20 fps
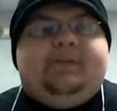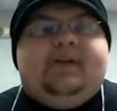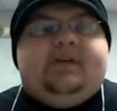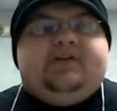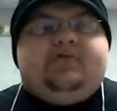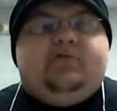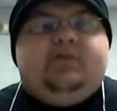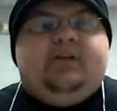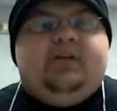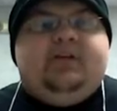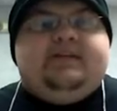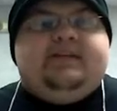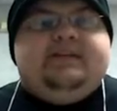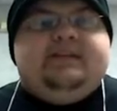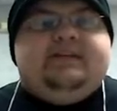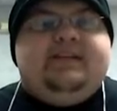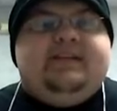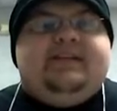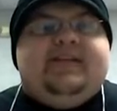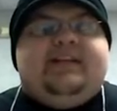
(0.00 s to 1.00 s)
it's really
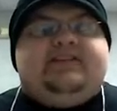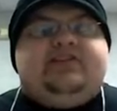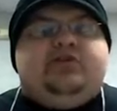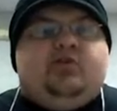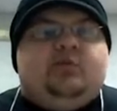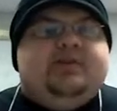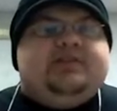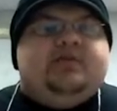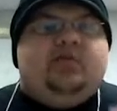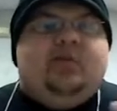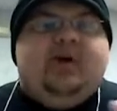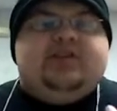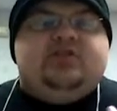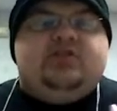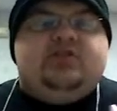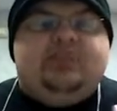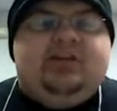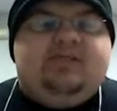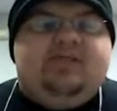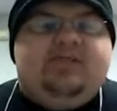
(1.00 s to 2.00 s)
just that's the reason why
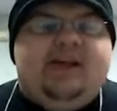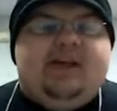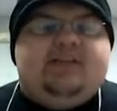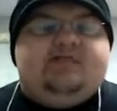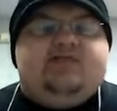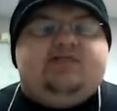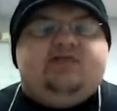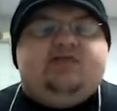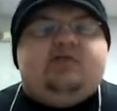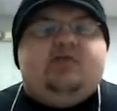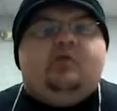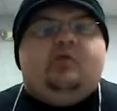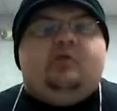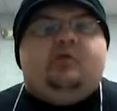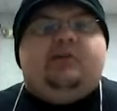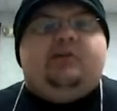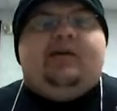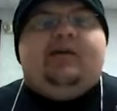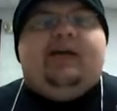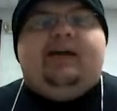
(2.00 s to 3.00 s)
so many fans are so,
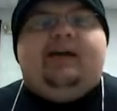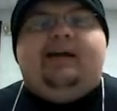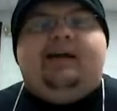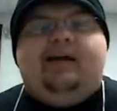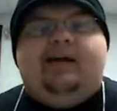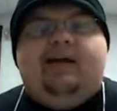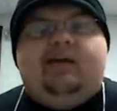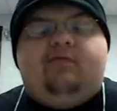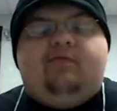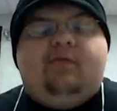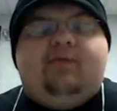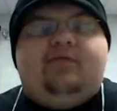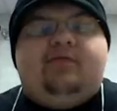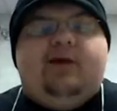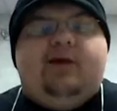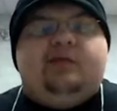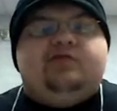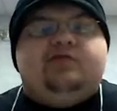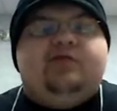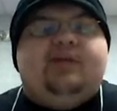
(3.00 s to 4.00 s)
you know, like of Ring of
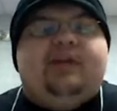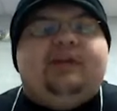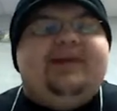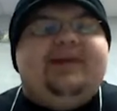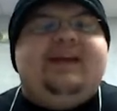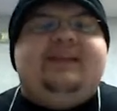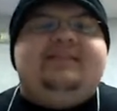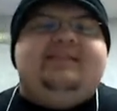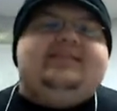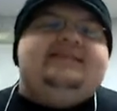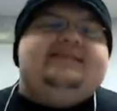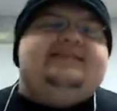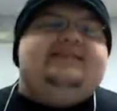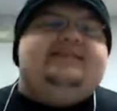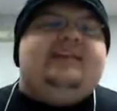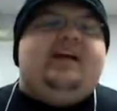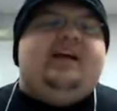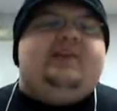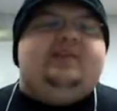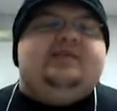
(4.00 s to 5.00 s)
Honor, so like, man, this is
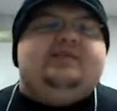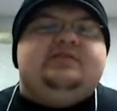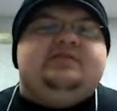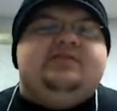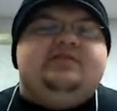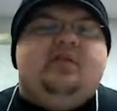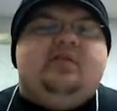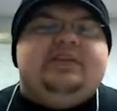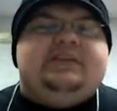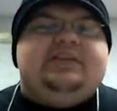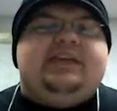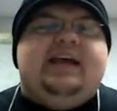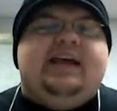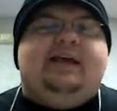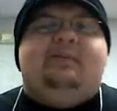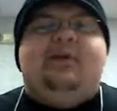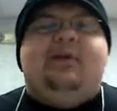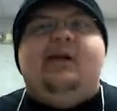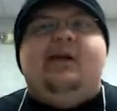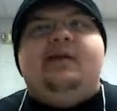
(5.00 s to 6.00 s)
stale. This is so the
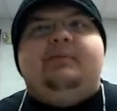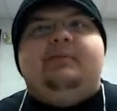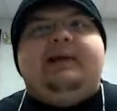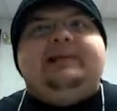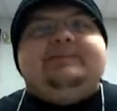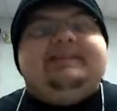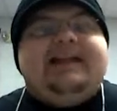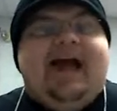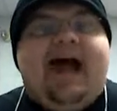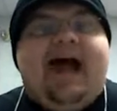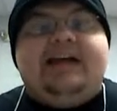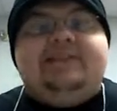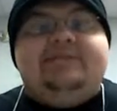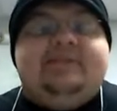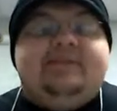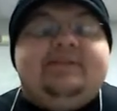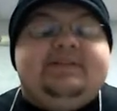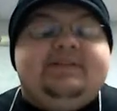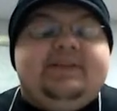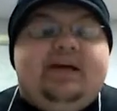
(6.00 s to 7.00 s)
same, because it has
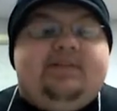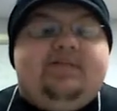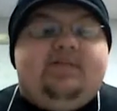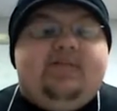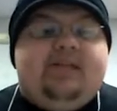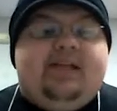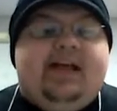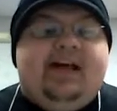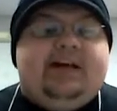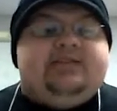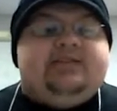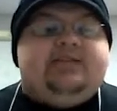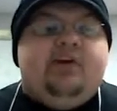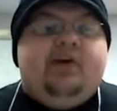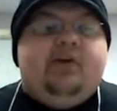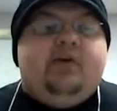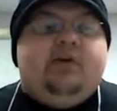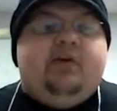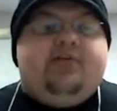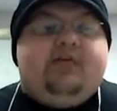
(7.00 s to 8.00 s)
been the same for the last
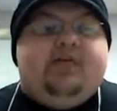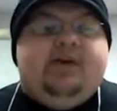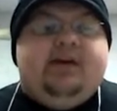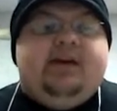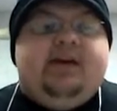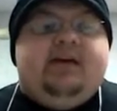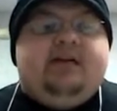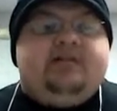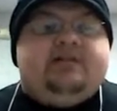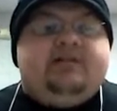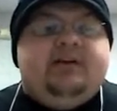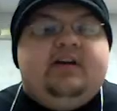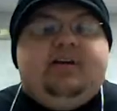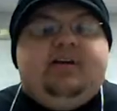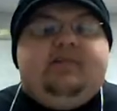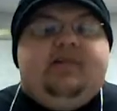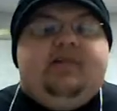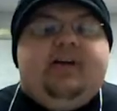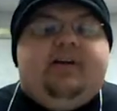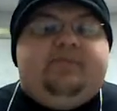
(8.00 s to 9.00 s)
3 years.
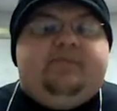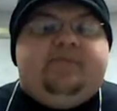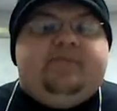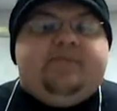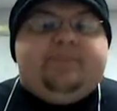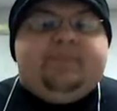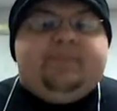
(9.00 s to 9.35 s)
They,